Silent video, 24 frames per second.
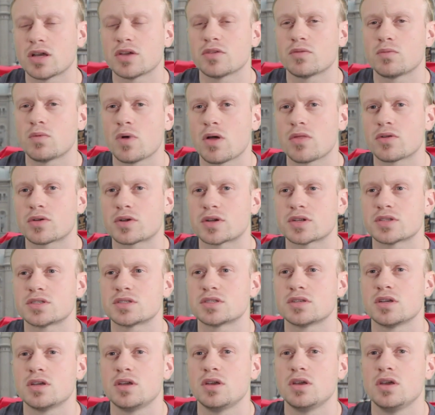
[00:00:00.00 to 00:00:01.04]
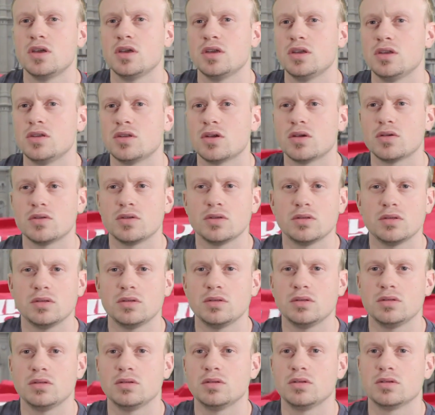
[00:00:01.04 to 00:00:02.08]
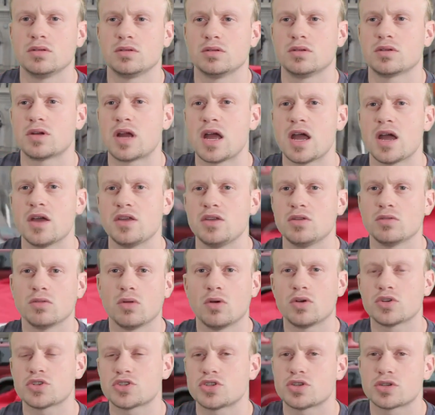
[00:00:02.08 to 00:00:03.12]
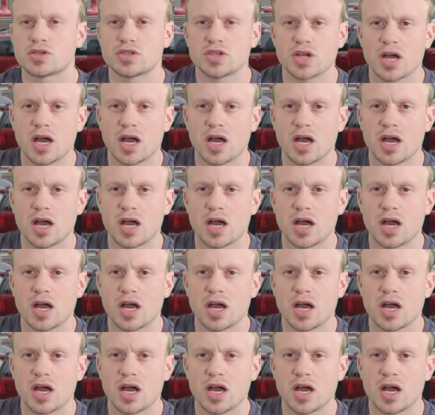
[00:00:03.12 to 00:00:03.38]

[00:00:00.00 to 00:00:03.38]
life, whether it's you lost your